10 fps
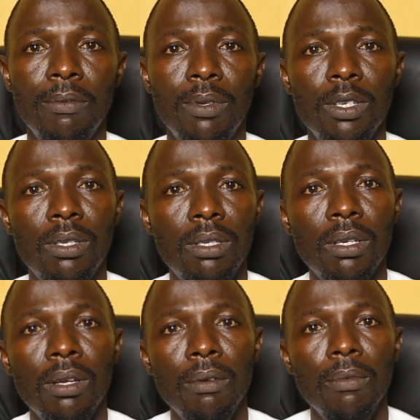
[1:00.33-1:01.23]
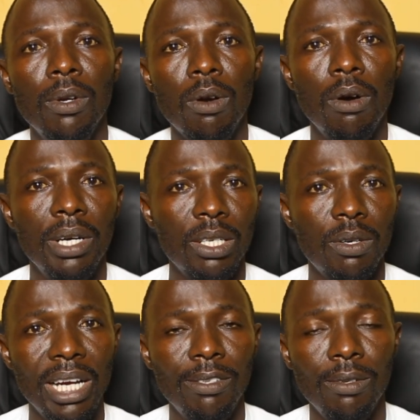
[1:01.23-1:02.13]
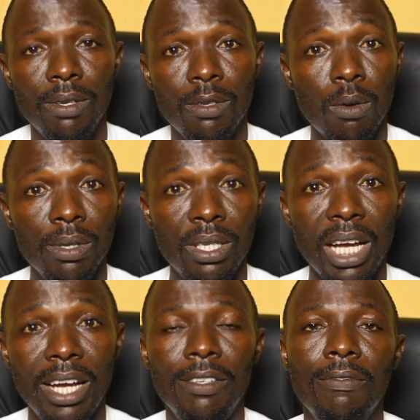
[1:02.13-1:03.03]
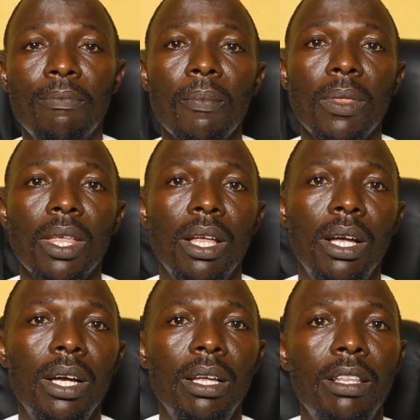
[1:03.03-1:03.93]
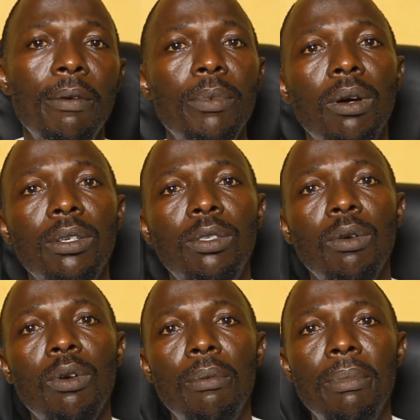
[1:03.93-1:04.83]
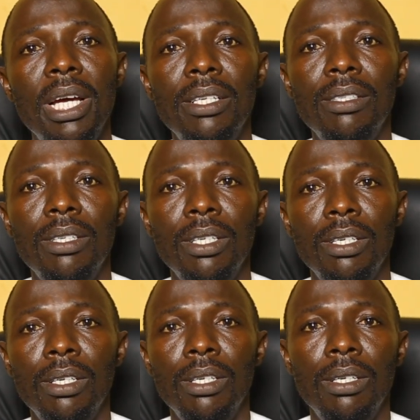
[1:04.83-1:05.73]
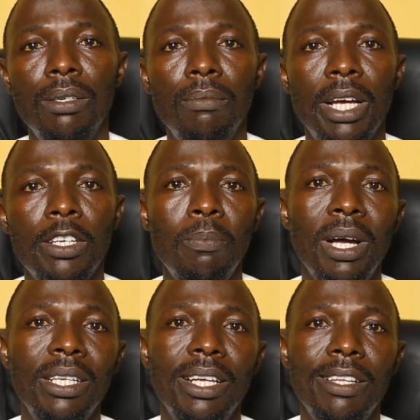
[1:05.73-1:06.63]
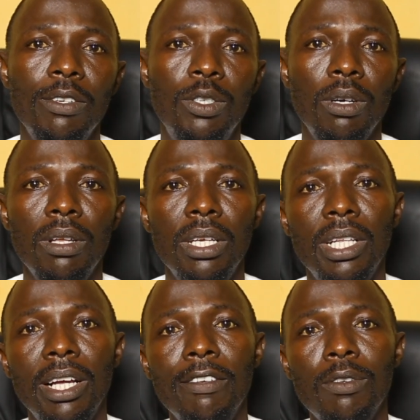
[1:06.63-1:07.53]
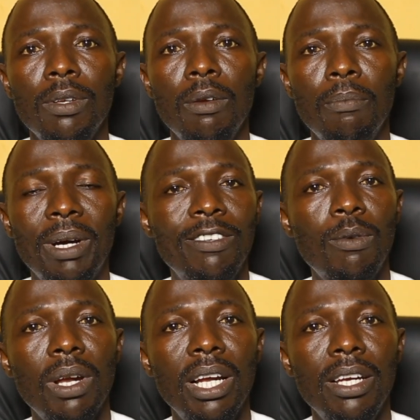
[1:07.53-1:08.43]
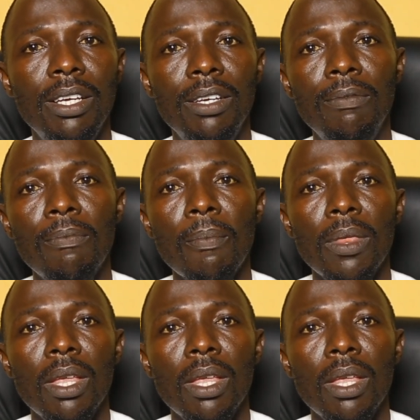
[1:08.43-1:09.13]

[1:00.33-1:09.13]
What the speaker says: this current crisis is concerned. And let me also commend the expanded Ijaw leaders, particularly